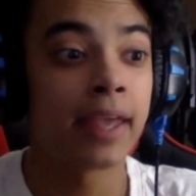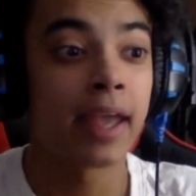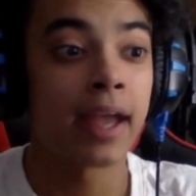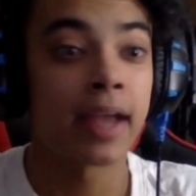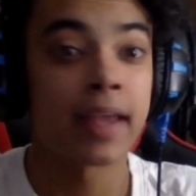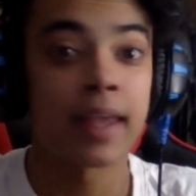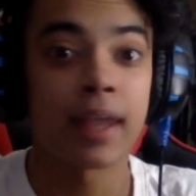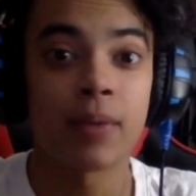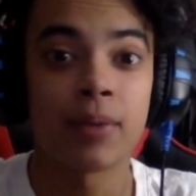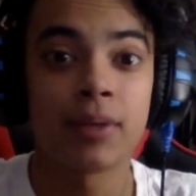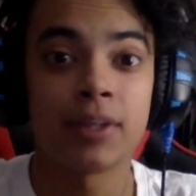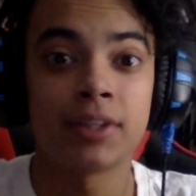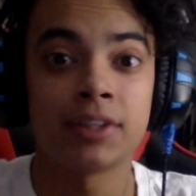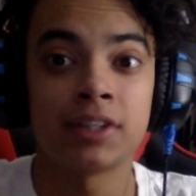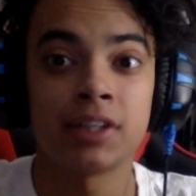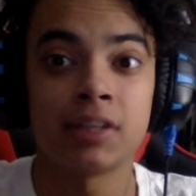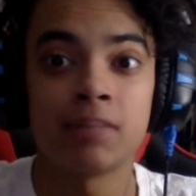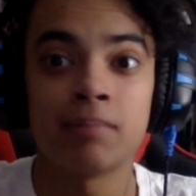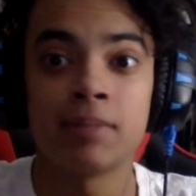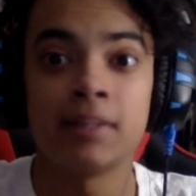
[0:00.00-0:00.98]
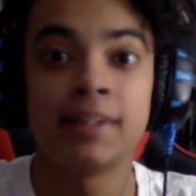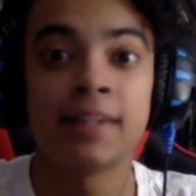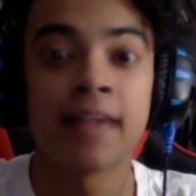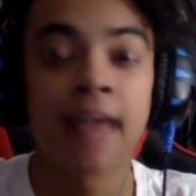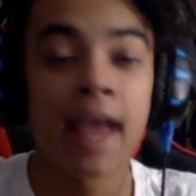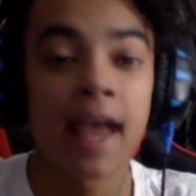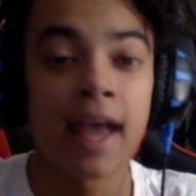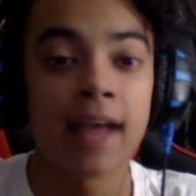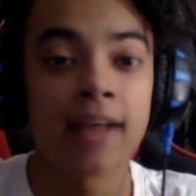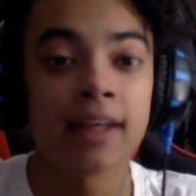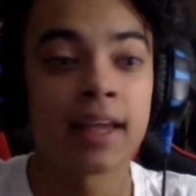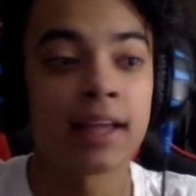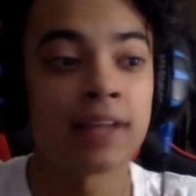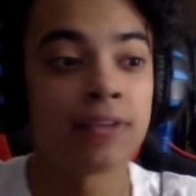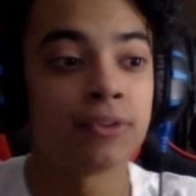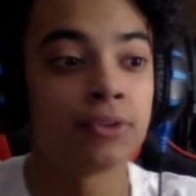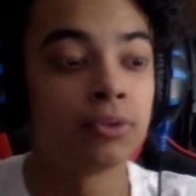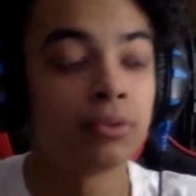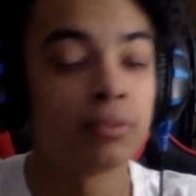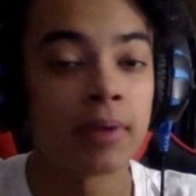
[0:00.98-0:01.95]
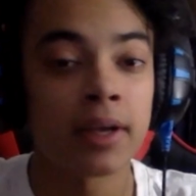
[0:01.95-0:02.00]
I can't wait to see him be dad and
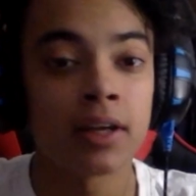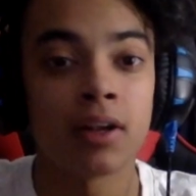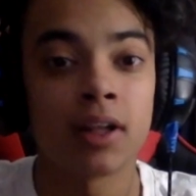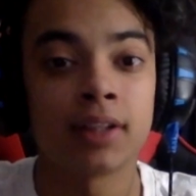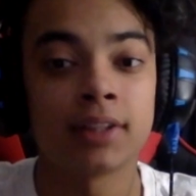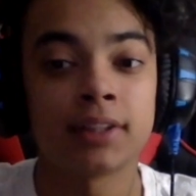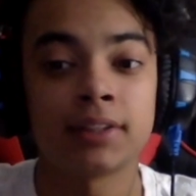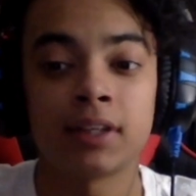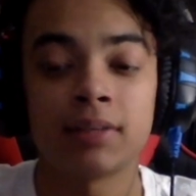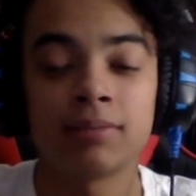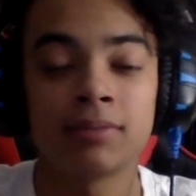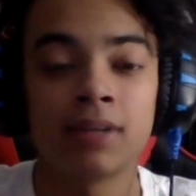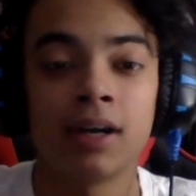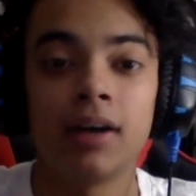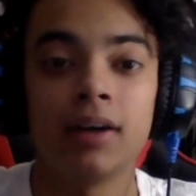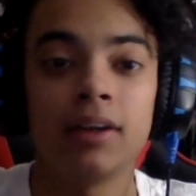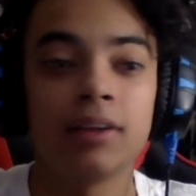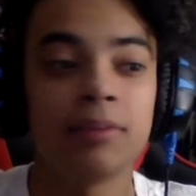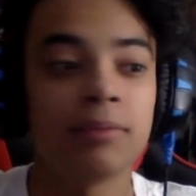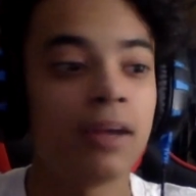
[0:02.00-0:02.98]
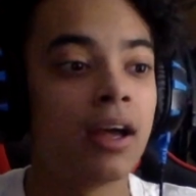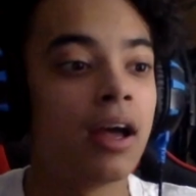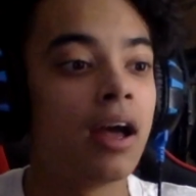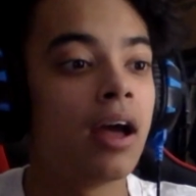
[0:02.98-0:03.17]
Superman all at the same time.